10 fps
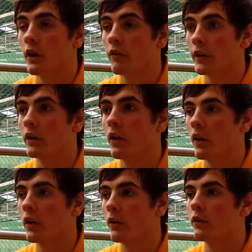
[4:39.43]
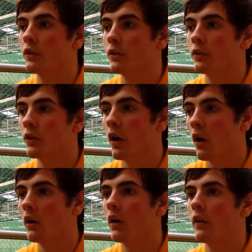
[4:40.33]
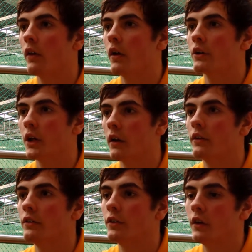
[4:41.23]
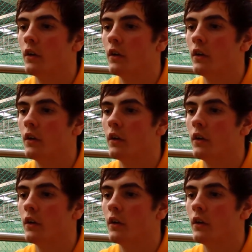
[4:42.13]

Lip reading: And I think a coach should highlight that a challenge